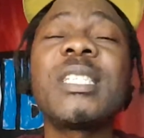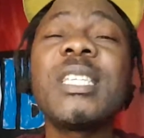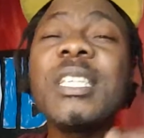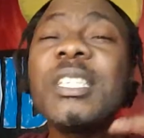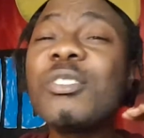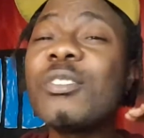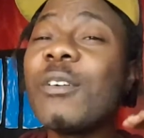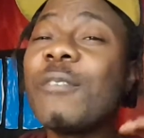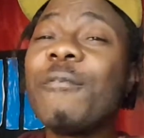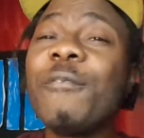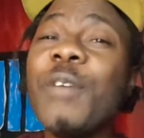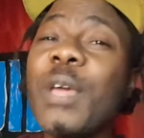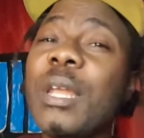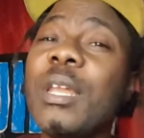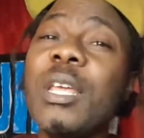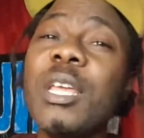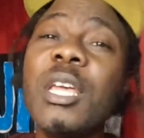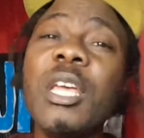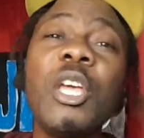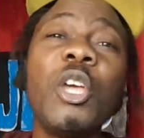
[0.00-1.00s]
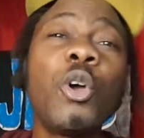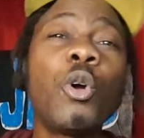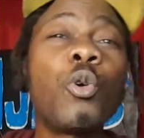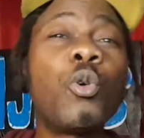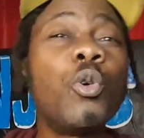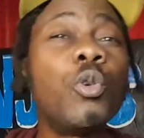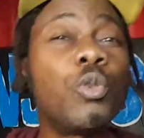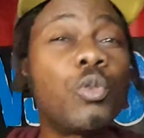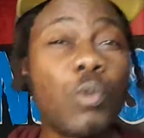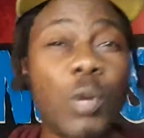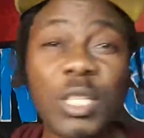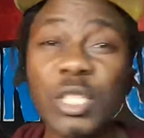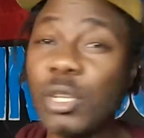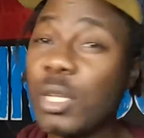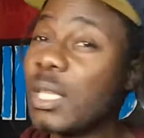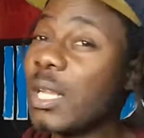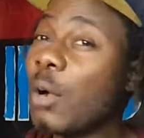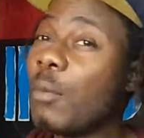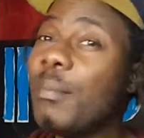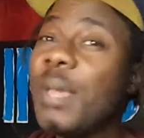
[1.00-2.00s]
This is a very good
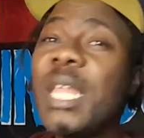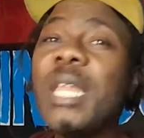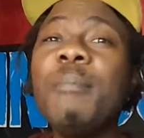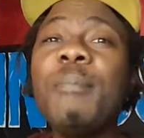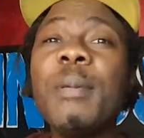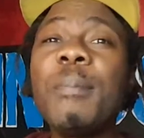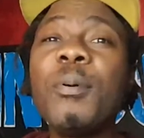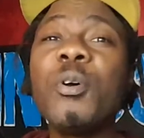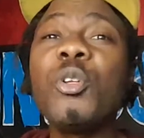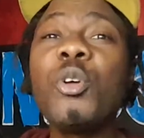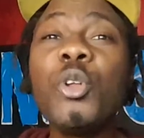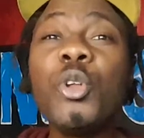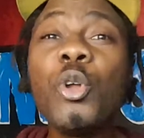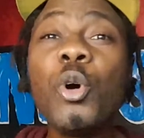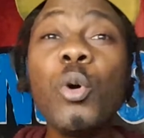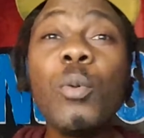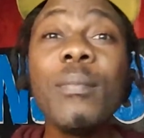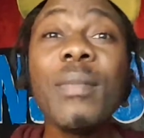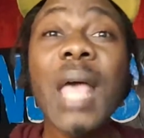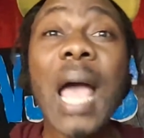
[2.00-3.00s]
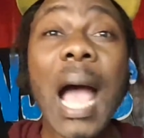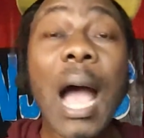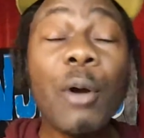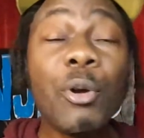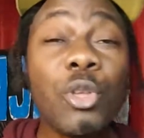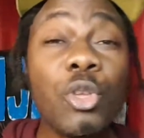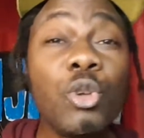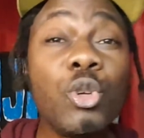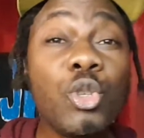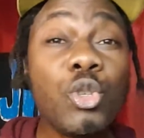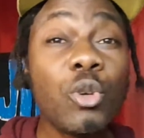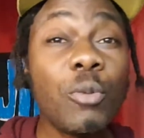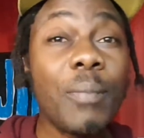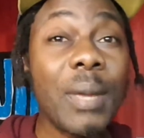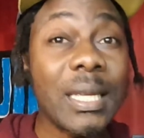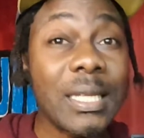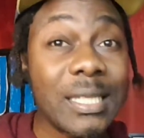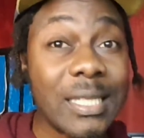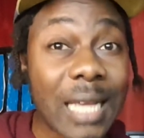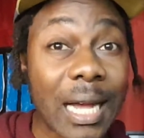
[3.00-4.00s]
question. Now, many people don't know how YouTube
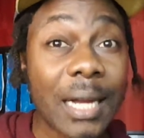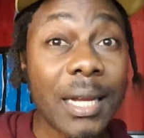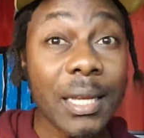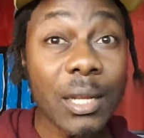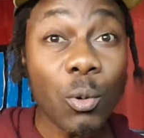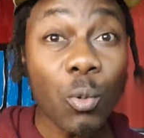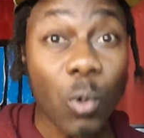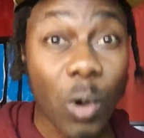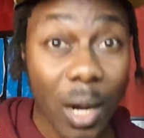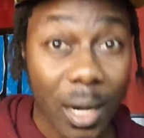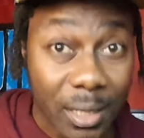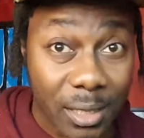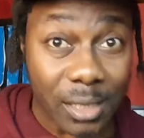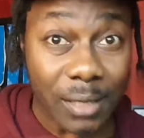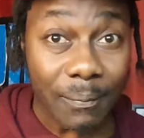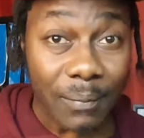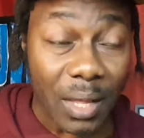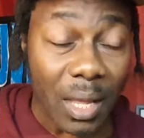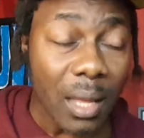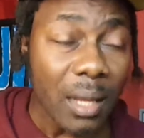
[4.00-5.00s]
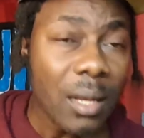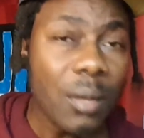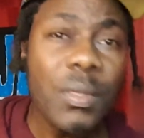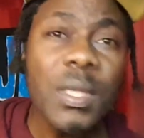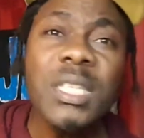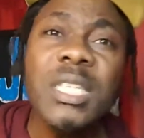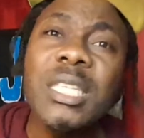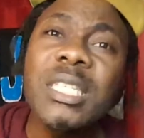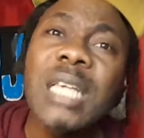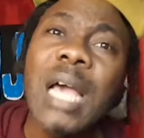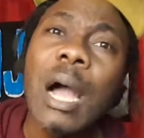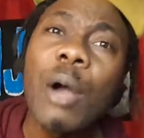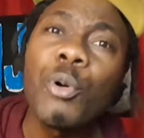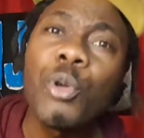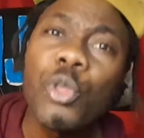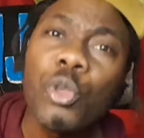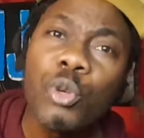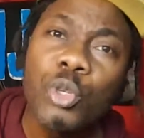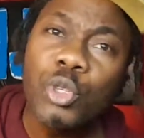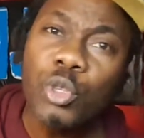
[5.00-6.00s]
exactly works. Now, this is how
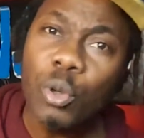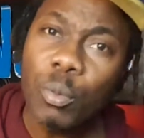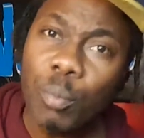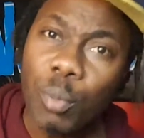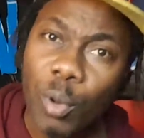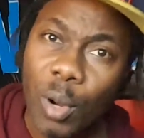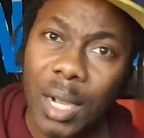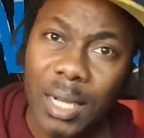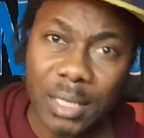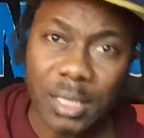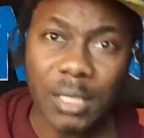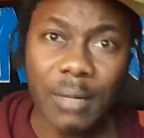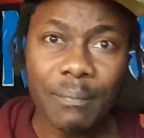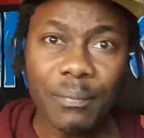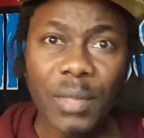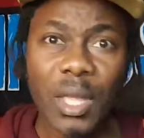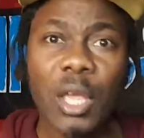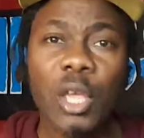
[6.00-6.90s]
YouTube works.